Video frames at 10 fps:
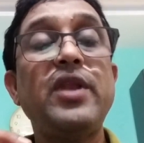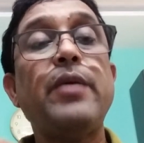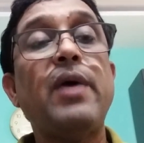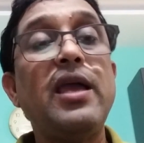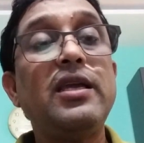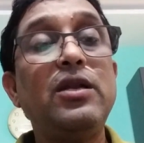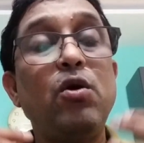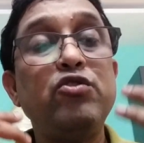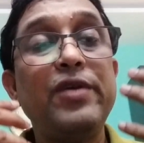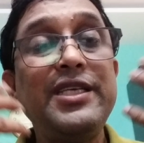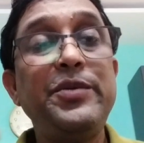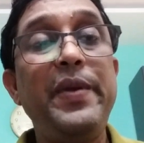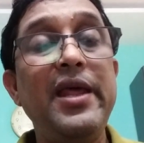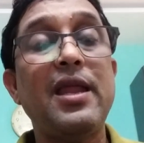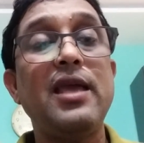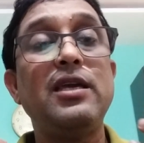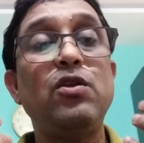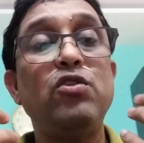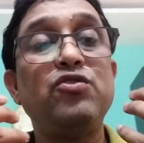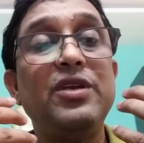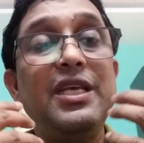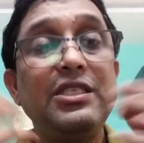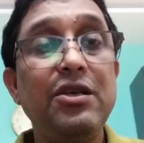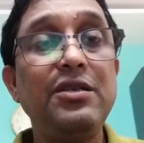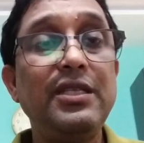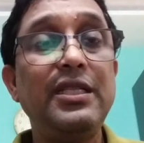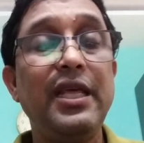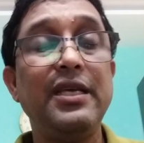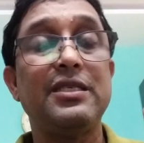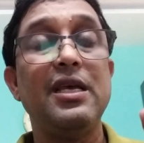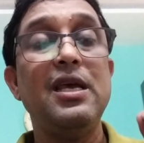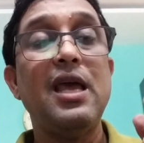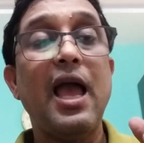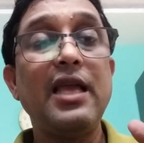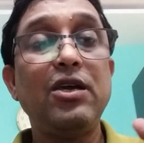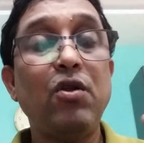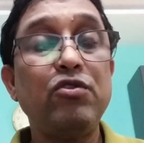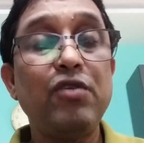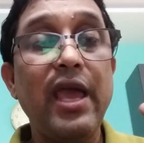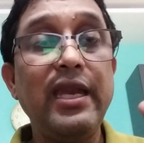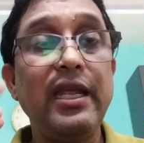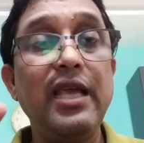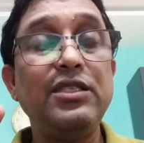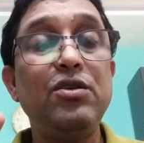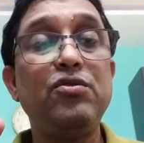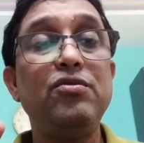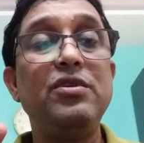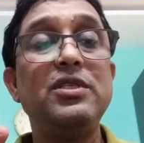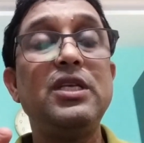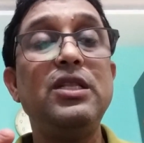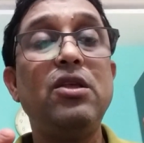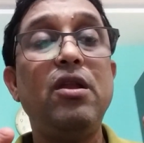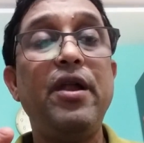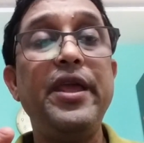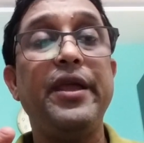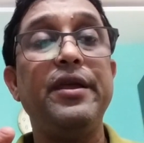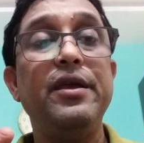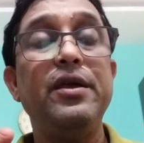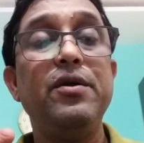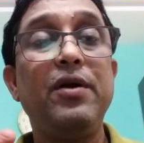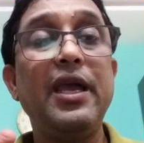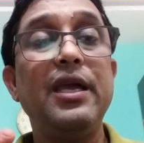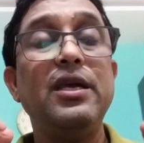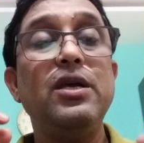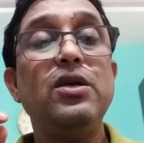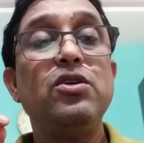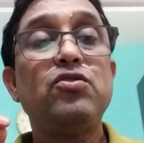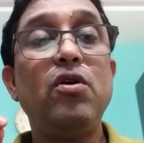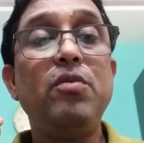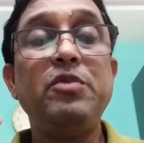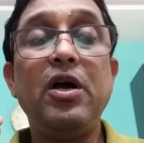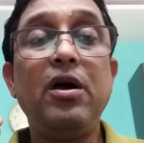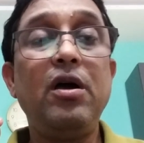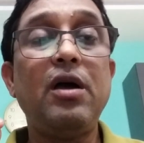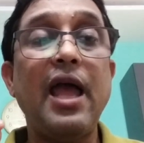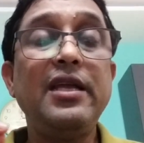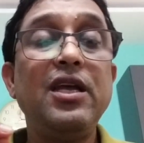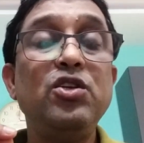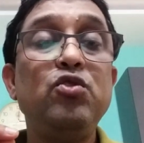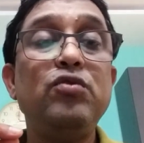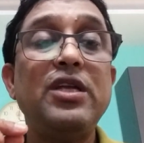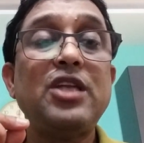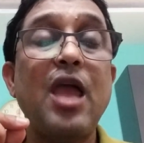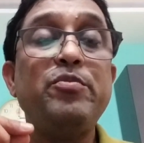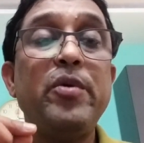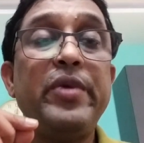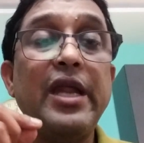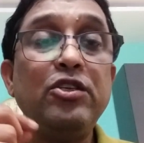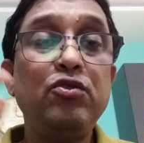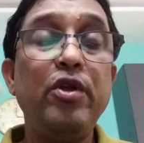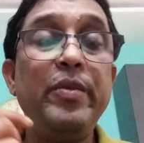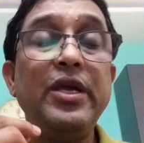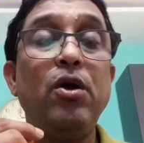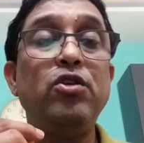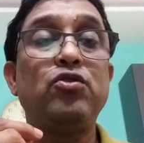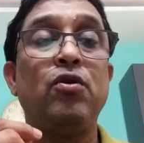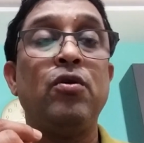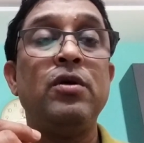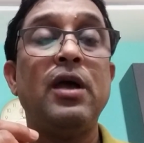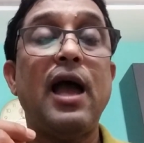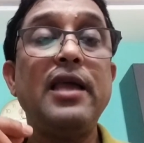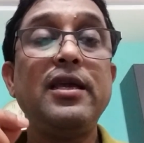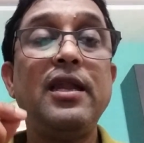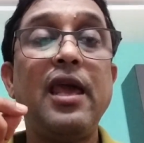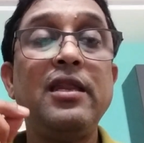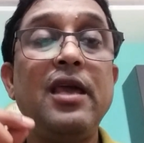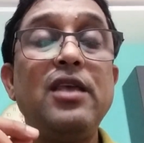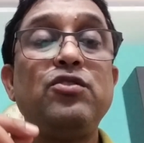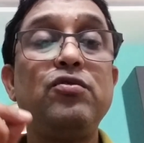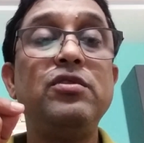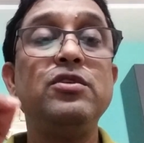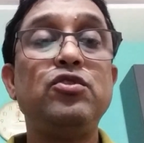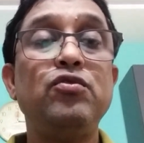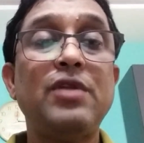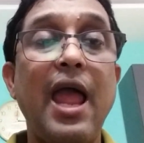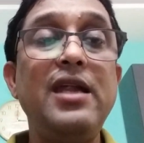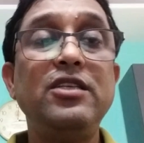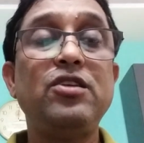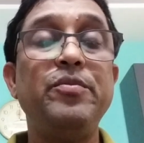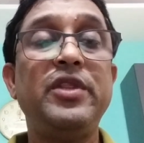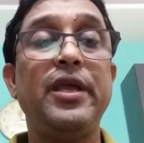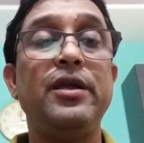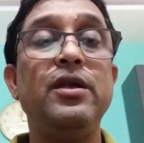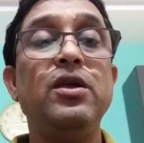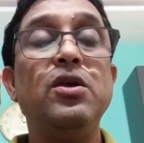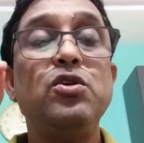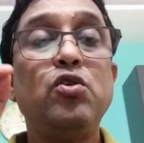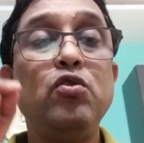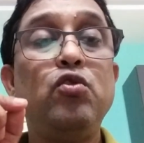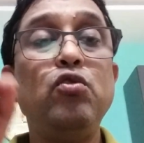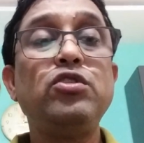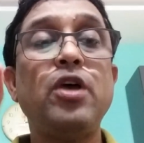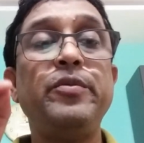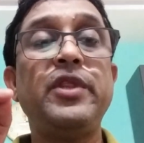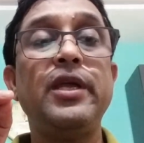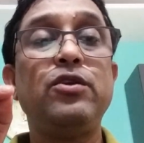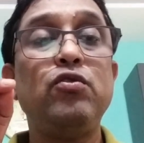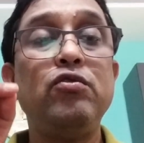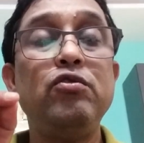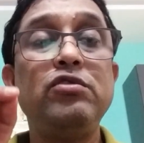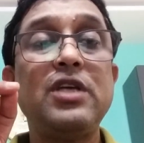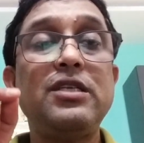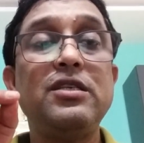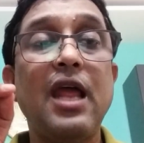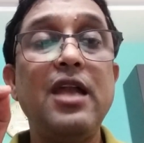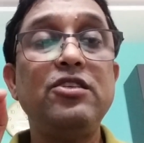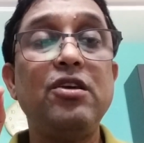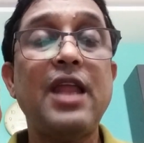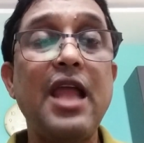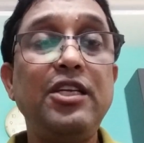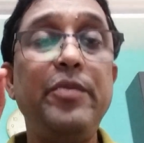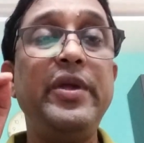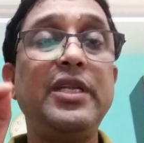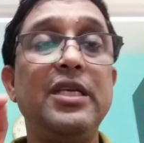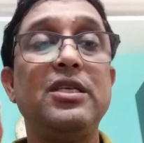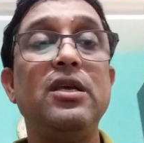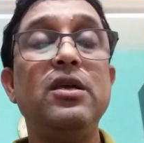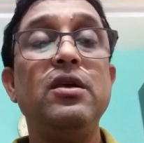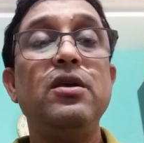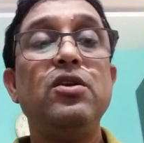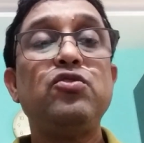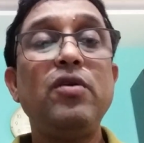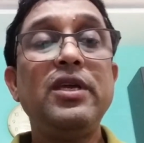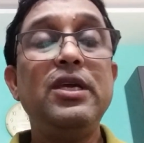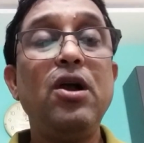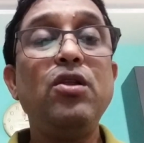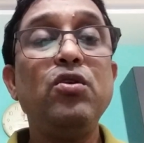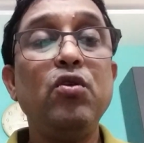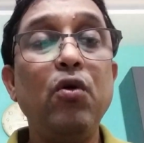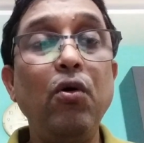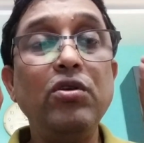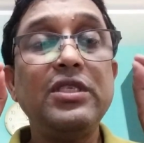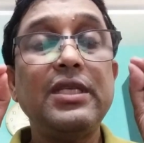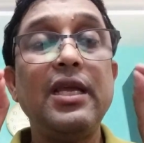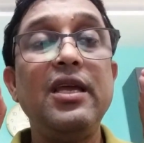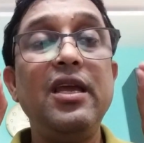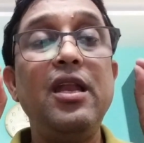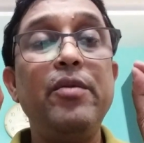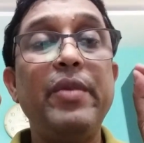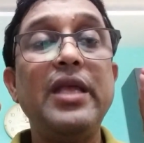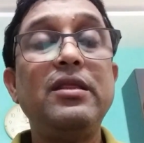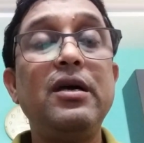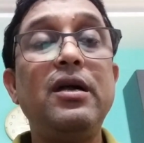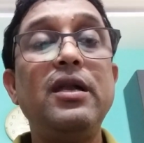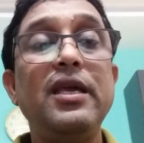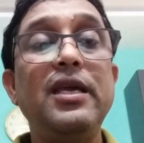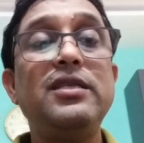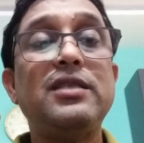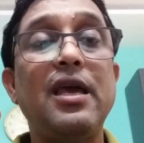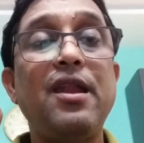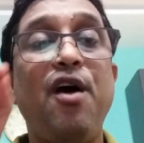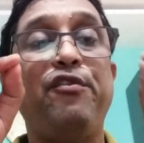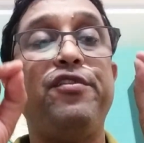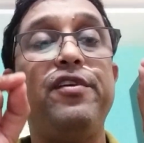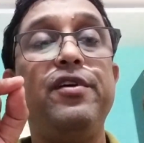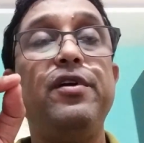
I can also explain, I can also discuss the things, I can also engage the students in the learning. Okay, so I can do a type of brainstorming also. I can engage students to write something, to do something, to do certain hands-on activities. So here no single method is enough.